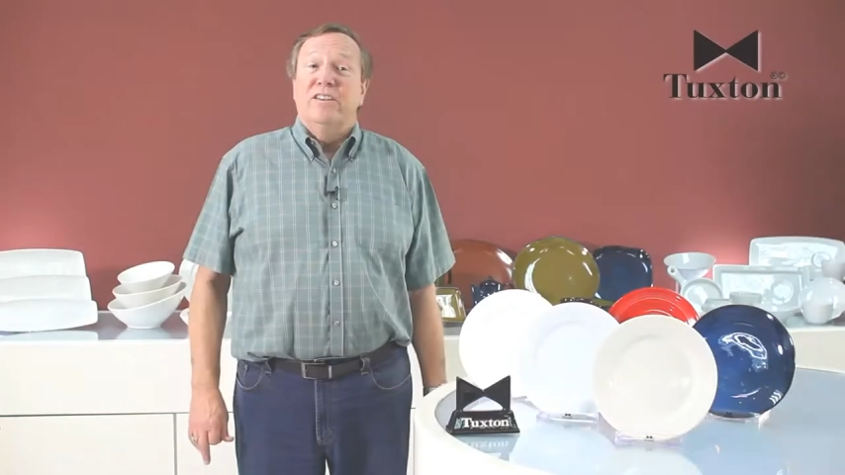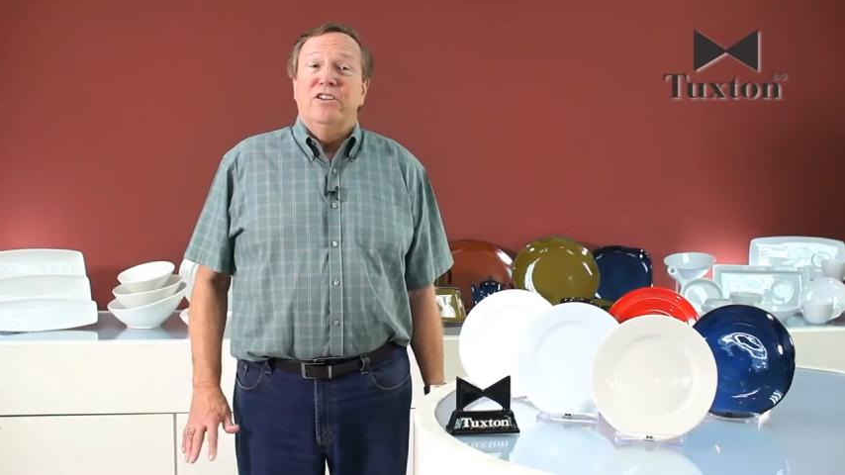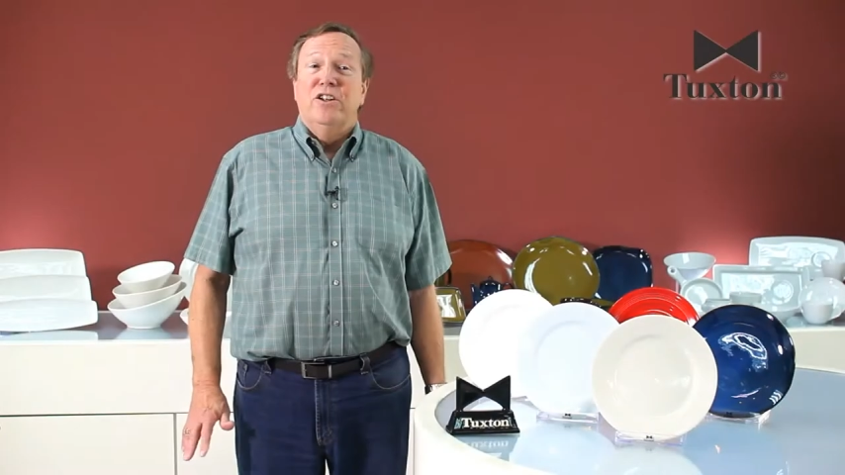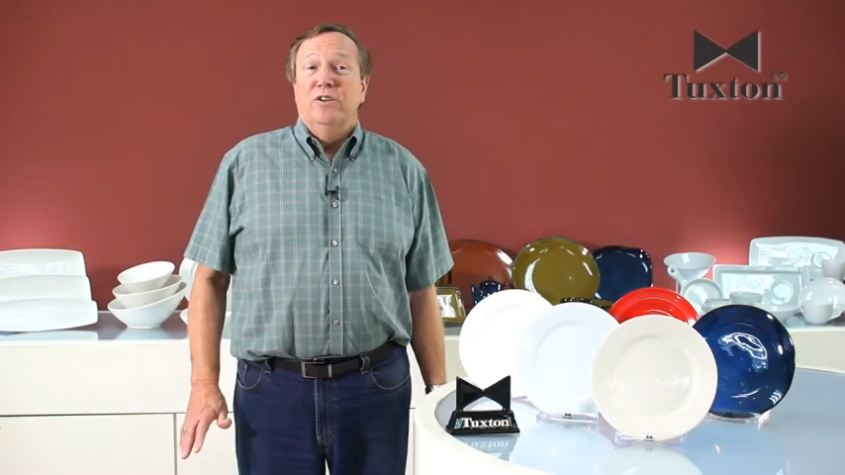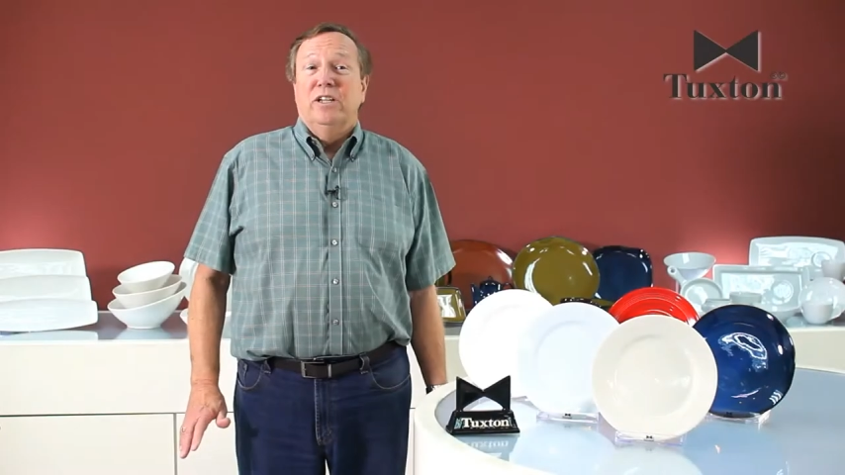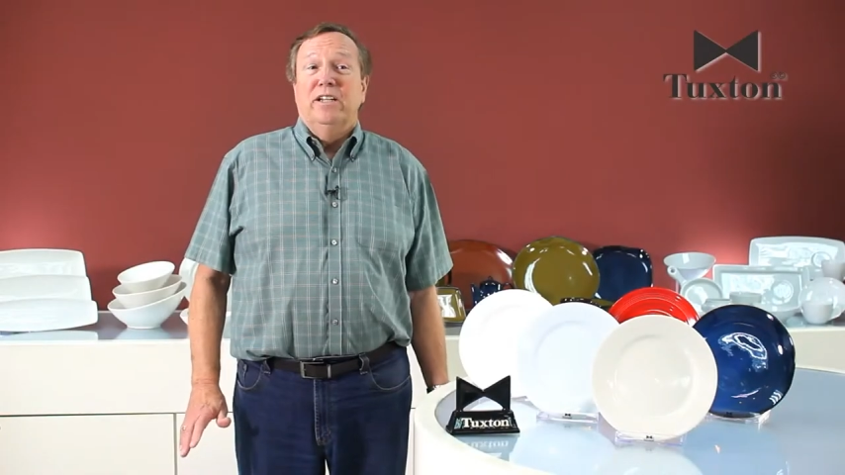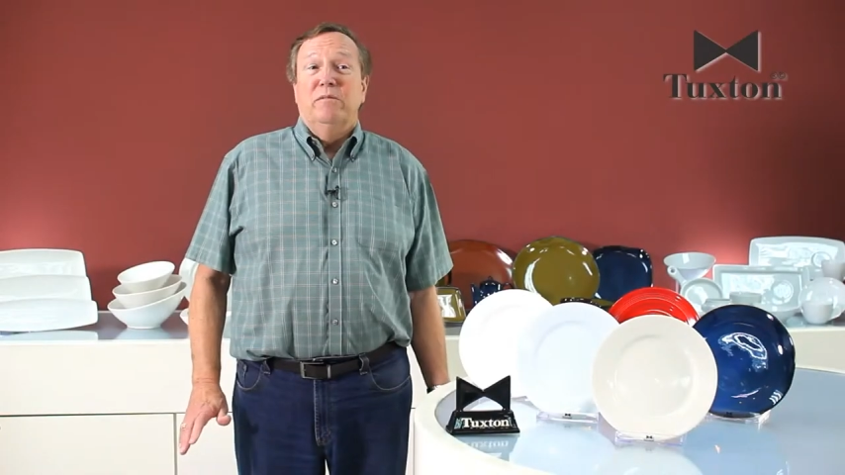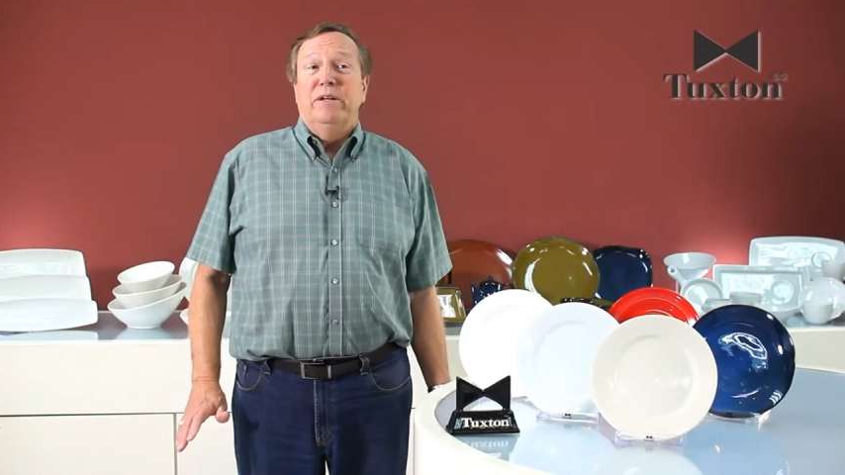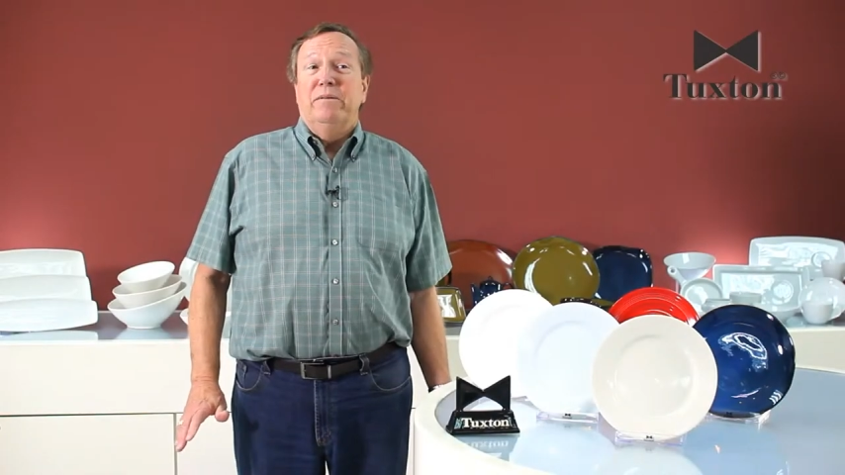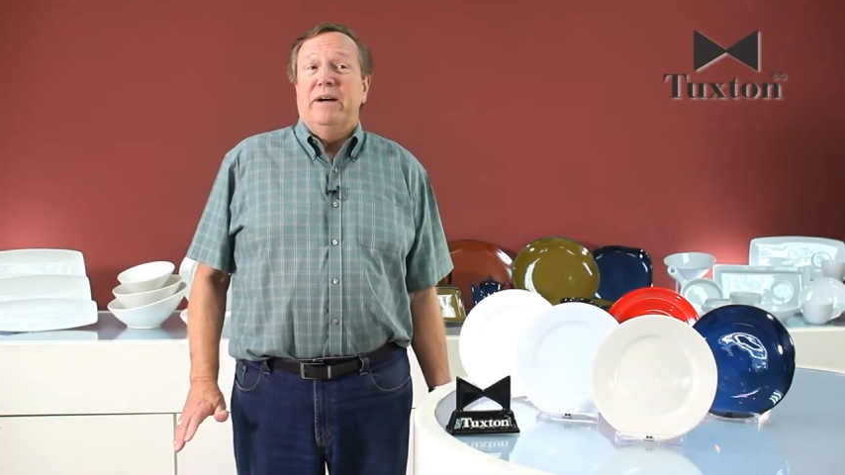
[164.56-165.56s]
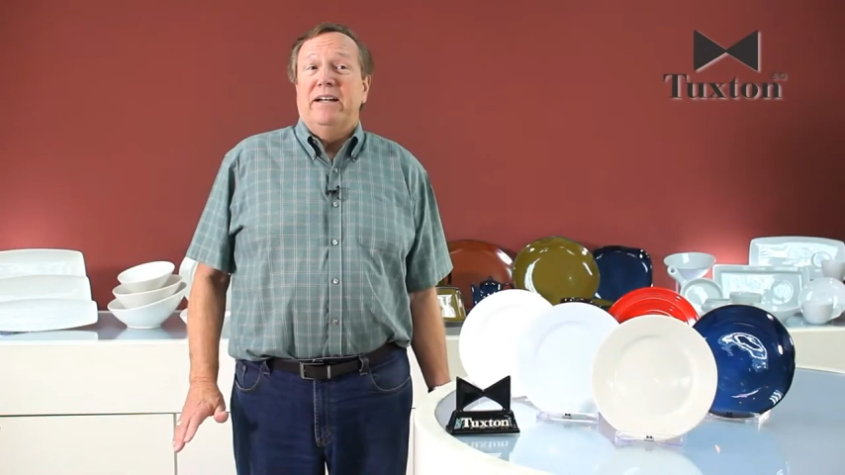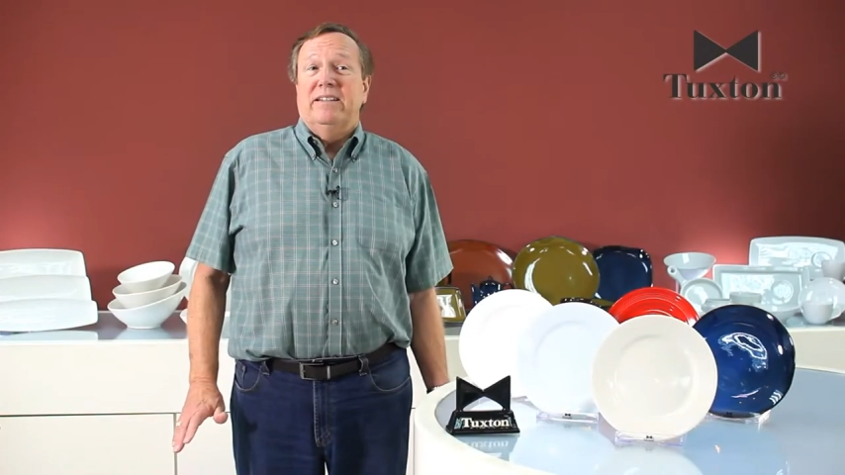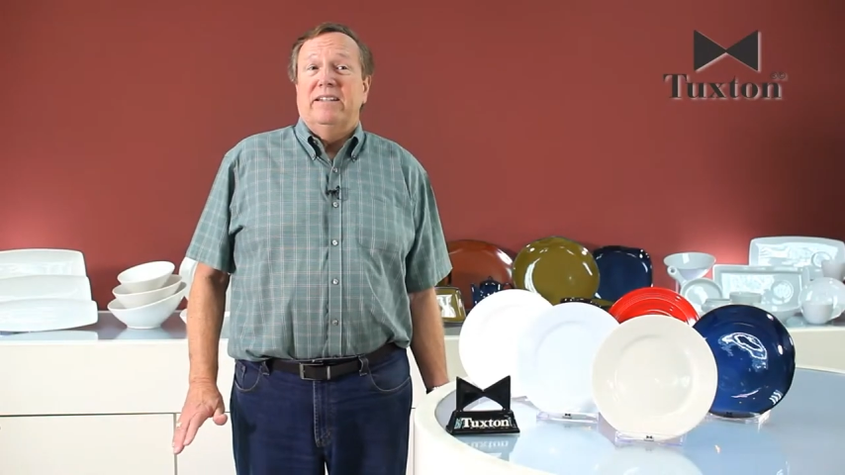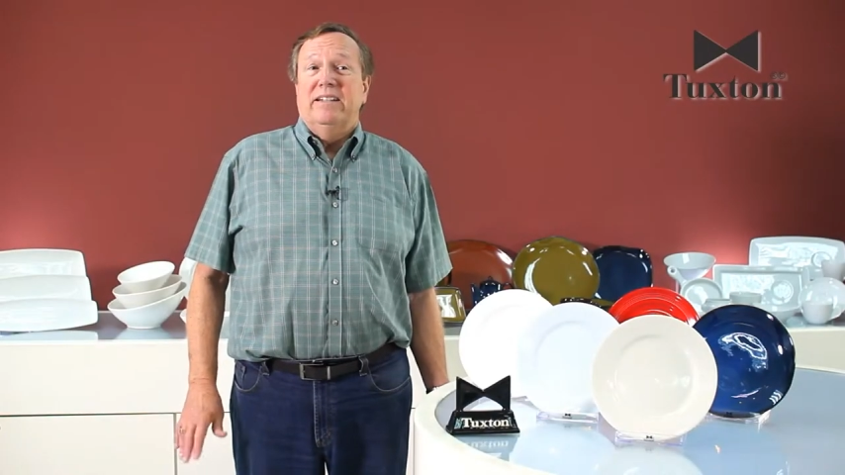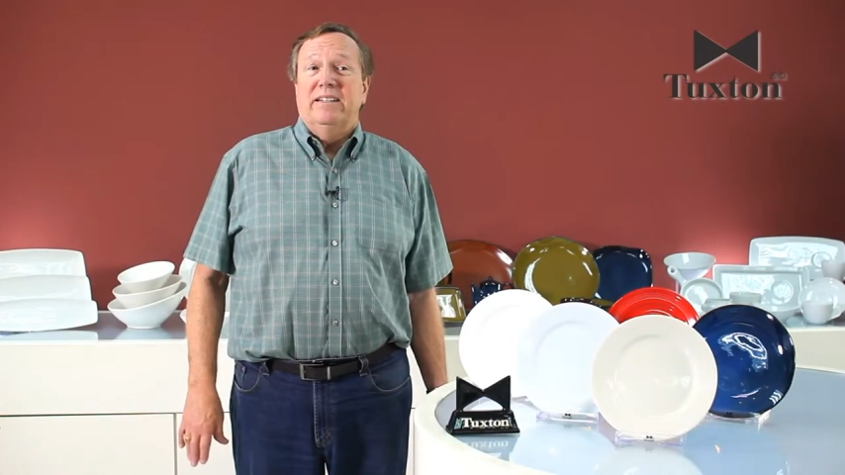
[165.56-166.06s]
Now that you know a little bit
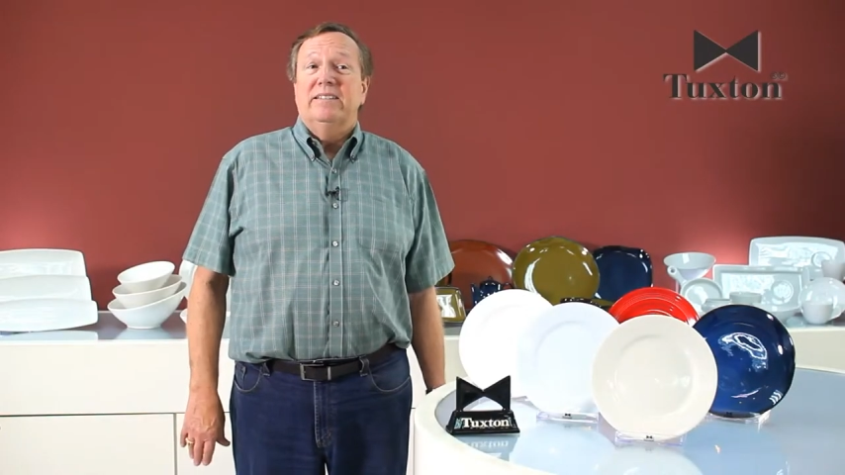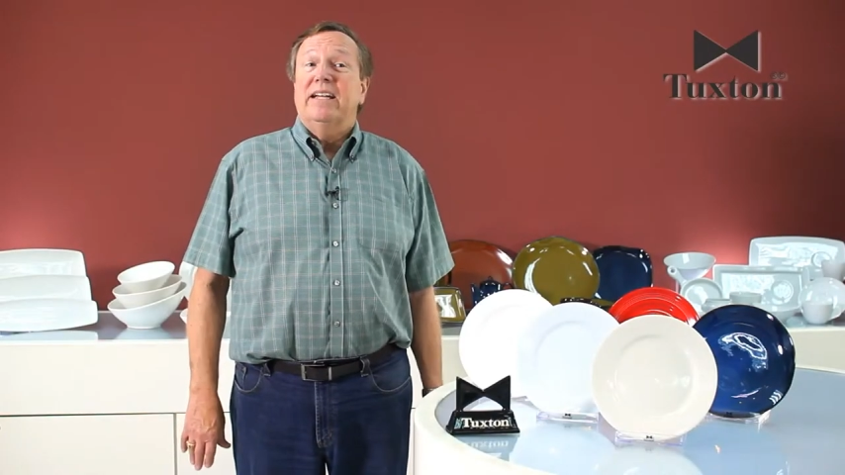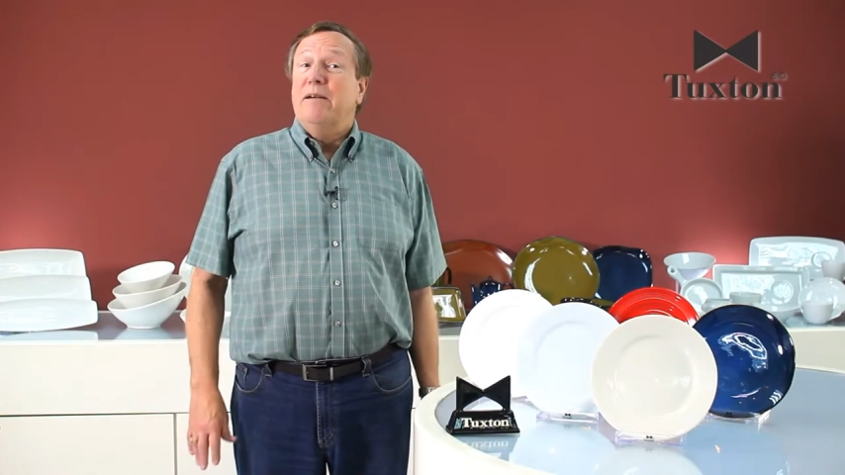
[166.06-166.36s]
about the